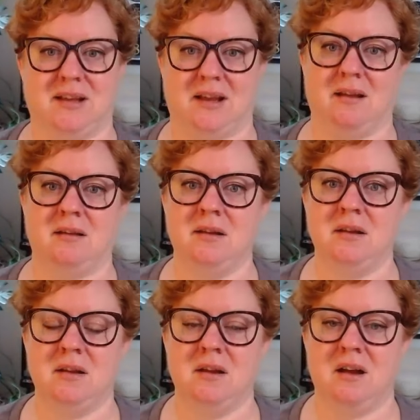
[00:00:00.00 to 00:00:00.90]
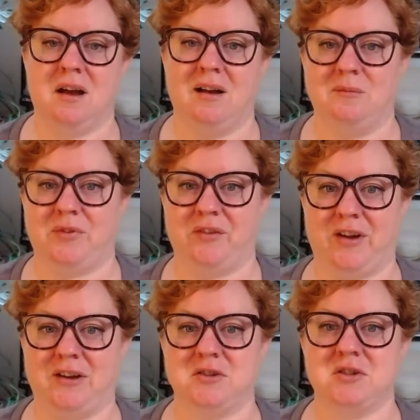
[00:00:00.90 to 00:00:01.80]
Day for the
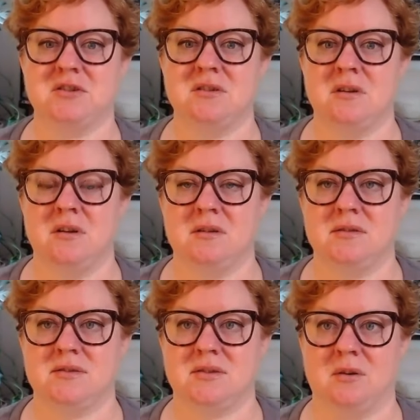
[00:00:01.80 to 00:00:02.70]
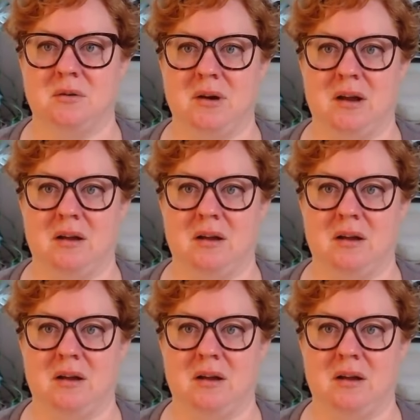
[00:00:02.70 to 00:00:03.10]
French. So